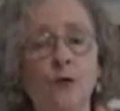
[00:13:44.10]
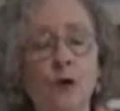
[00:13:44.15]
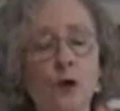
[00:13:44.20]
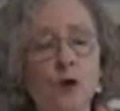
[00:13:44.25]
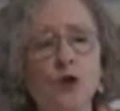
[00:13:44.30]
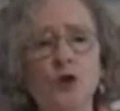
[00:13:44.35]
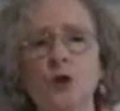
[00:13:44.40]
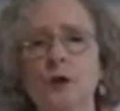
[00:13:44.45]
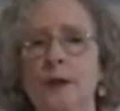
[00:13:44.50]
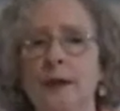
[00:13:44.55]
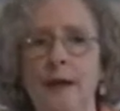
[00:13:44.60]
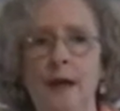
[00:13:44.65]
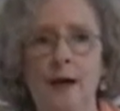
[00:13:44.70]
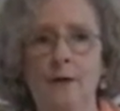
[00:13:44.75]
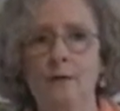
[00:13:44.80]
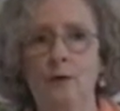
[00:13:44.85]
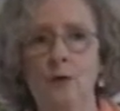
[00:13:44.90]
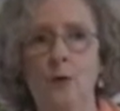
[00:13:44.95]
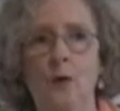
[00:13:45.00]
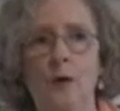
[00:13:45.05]
virtually
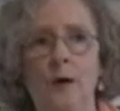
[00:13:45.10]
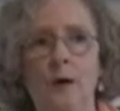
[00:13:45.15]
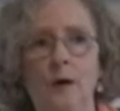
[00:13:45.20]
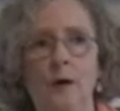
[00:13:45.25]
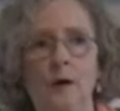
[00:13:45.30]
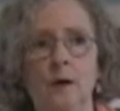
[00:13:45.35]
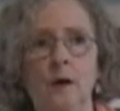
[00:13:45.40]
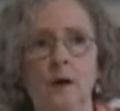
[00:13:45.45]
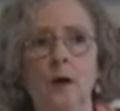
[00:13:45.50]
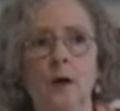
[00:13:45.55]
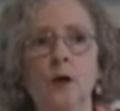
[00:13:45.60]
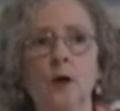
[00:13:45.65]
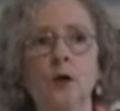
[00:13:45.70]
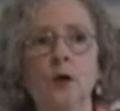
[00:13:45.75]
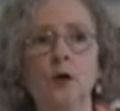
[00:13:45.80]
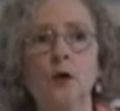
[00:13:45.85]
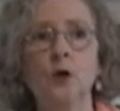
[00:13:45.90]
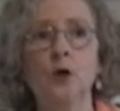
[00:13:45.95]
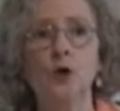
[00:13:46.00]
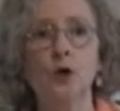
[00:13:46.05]
everyone
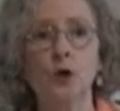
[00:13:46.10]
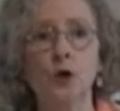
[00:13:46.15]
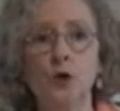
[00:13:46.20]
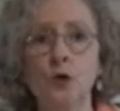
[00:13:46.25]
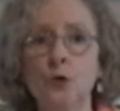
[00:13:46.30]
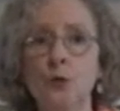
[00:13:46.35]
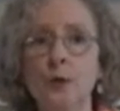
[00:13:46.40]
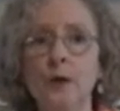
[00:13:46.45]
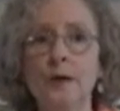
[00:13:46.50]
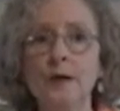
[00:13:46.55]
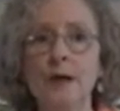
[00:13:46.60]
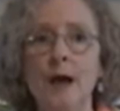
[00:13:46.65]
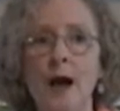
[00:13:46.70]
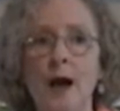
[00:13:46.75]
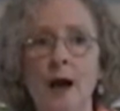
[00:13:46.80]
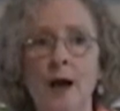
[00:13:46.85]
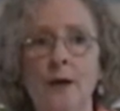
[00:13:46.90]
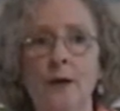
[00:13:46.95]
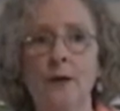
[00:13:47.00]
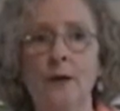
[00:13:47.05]
could
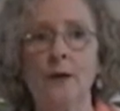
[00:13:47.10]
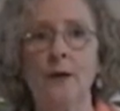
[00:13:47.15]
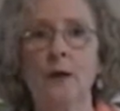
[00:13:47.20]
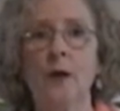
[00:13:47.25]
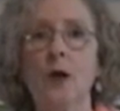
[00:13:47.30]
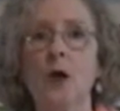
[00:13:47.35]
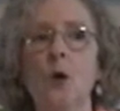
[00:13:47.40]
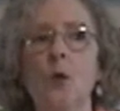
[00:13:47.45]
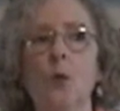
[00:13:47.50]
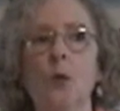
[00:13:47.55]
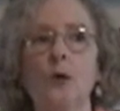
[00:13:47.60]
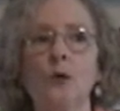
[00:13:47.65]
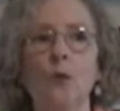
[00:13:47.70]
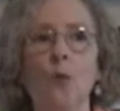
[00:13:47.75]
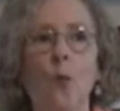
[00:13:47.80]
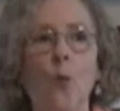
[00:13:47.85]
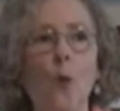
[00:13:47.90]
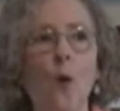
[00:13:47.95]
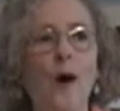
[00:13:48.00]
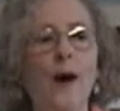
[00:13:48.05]
retire with
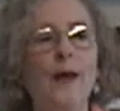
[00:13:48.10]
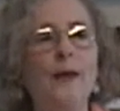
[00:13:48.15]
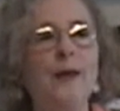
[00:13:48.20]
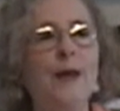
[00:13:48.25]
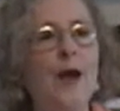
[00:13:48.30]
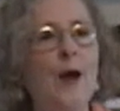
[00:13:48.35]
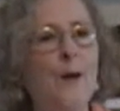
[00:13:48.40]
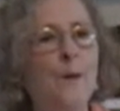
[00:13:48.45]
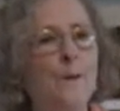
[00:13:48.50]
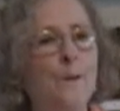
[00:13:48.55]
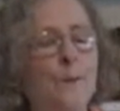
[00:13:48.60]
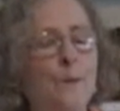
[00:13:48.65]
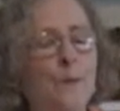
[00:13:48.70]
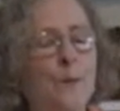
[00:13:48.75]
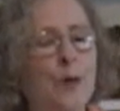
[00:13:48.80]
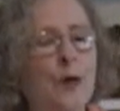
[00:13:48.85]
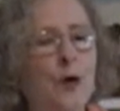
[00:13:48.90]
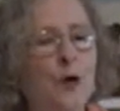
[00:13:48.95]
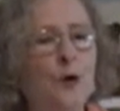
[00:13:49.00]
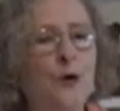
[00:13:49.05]
$1
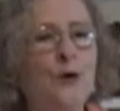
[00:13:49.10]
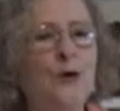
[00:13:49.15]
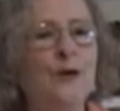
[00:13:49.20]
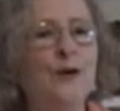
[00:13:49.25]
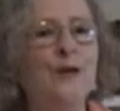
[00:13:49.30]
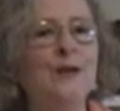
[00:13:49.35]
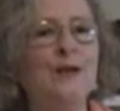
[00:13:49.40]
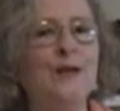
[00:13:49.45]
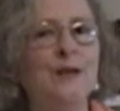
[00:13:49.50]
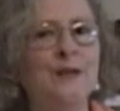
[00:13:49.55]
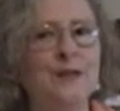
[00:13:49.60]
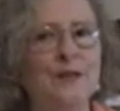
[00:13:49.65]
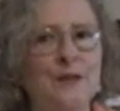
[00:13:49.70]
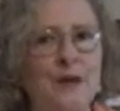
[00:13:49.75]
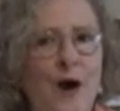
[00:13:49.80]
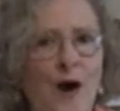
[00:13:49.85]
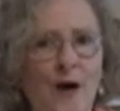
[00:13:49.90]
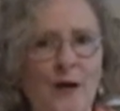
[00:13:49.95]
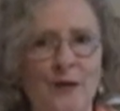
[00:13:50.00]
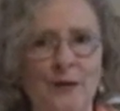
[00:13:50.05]
million
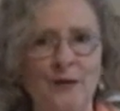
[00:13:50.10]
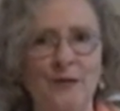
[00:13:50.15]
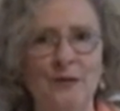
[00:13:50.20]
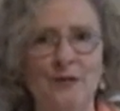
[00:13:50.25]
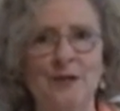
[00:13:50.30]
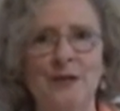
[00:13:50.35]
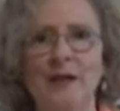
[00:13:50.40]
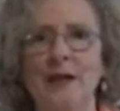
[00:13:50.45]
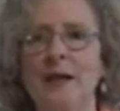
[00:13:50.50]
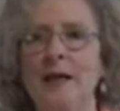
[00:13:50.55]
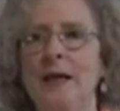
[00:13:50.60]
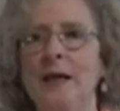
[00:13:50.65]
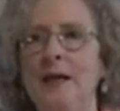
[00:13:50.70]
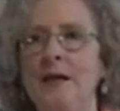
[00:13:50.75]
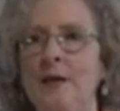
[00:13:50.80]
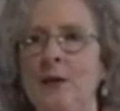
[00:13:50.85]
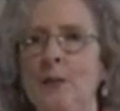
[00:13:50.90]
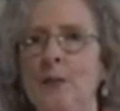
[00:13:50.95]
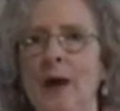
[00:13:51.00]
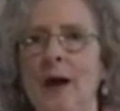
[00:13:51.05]

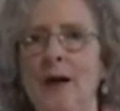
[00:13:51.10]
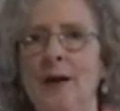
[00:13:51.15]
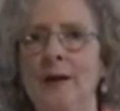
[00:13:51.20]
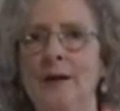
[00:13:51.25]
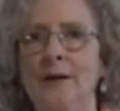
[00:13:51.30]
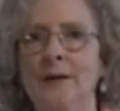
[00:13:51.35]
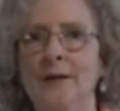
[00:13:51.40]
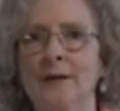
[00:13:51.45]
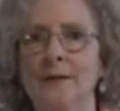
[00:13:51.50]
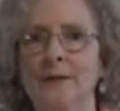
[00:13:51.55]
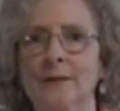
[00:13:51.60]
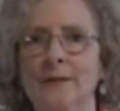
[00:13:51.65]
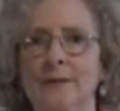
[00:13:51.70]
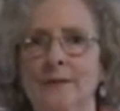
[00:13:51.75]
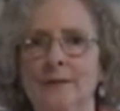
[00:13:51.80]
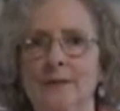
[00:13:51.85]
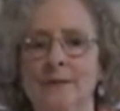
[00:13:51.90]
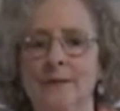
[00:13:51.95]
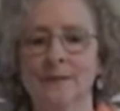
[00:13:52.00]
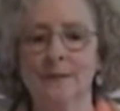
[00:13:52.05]
in the bank.
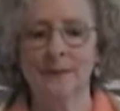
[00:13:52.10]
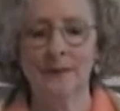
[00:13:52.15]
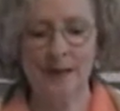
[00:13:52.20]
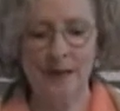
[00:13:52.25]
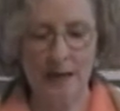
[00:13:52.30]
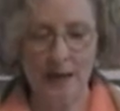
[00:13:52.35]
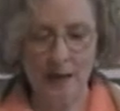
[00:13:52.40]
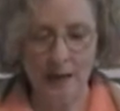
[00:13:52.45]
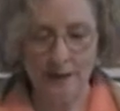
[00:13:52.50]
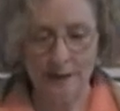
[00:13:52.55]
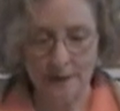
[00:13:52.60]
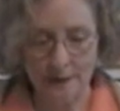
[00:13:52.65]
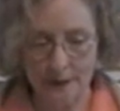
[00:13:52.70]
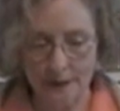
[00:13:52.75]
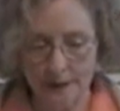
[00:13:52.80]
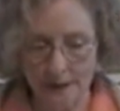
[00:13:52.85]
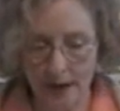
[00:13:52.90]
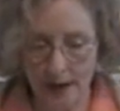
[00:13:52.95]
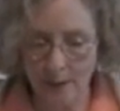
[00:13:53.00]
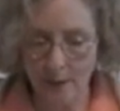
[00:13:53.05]

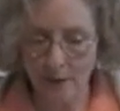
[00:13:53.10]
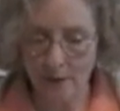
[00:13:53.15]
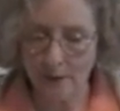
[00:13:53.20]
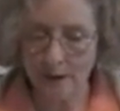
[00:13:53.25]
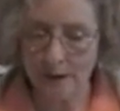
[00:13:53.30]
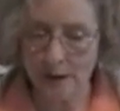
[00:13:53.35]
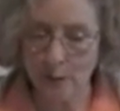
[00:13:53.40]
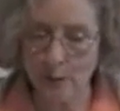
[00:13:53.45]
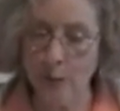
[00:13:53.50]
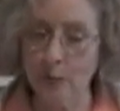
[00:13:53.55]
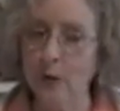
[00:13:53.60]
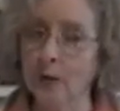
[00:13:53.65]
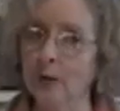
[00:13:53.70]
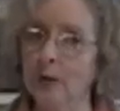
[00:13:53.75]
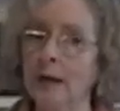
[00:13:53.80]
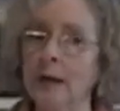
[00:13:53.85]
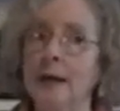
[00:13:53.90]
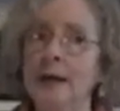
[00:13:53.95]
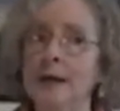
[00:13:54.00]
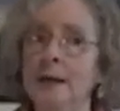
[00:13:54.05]
The name of his
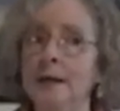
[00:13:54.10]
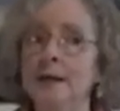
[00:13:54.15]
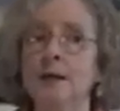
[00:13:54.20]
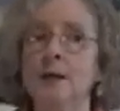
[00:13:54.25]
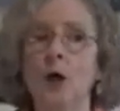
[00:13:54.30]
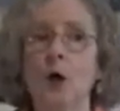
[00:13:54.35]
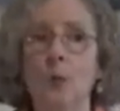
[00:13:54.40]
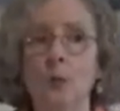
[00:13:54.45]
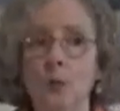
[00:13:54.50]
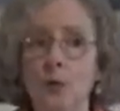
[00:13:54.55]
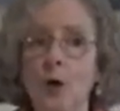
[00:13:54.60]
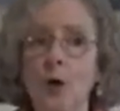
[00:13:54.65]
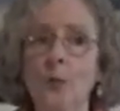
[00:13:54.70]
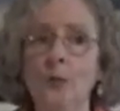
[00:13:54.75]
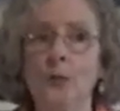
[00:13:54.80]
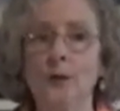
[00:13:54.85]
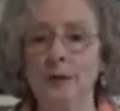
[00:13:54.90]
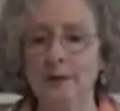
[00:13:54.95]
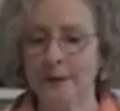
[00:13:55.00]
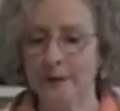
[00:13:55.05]
book is,
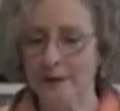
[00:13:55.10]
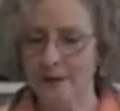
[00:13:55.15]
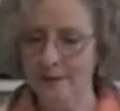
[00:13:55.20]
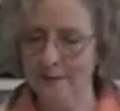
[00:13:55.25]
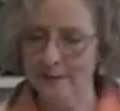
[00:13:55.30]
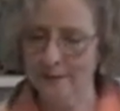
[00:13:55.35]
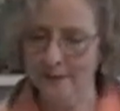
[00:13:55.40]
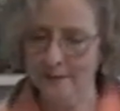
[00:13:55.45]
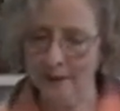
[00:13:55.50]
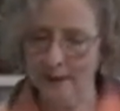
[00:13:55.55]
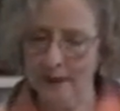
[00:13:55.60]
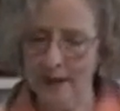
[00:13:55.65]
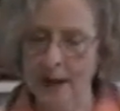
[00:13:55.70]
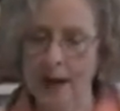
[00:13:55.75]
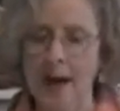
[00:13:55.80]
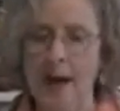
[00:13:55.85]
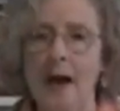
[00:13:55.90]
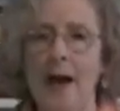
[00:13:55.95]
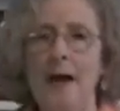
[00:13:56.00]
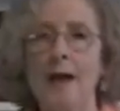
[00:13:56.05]
appropriately,
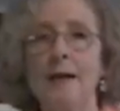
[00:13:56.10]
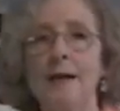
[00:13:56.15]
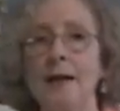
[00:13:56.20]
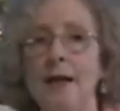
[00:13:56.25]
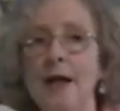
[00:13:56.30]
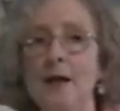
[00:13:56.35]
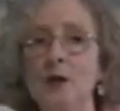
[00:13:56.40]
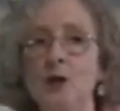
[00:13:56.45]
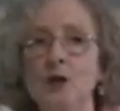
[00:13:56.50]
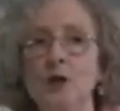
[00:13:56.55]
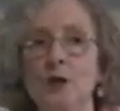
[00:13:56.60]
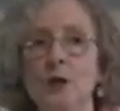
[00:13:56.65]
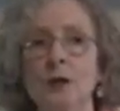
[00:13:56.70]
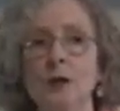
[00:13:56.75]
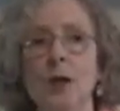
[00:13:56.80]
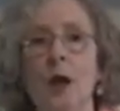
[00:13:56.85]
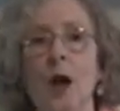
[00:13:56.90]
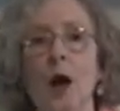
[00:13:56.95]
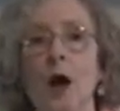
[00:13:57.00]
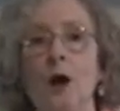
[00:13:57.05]
A
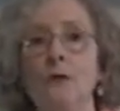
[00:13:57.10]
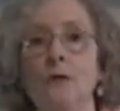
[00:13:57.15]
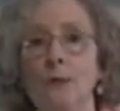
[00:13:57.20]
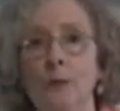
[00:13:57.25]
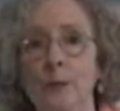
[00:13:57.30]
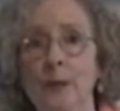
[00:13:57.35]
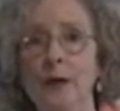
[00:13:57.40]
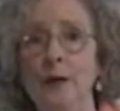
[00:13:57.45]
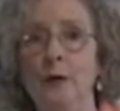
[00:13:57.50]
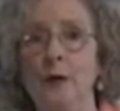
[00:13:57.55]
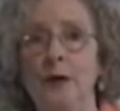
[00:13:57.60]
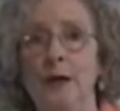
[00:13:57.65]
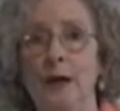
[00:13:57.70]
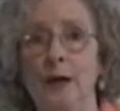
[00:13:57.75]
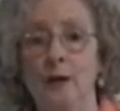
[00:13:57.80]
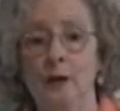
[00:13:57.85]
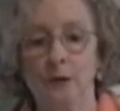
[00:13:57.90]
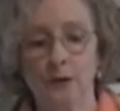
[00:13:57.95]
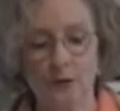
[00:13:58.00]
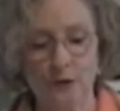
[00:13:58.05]
Nation of
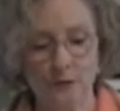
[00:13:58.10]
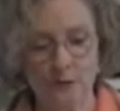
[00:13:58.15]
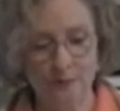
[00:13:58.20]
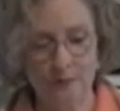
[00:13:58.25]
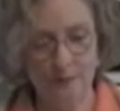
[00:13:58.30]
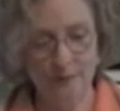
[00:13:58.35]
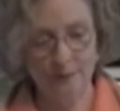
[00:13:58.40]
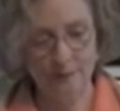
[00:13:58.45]
Millionaires.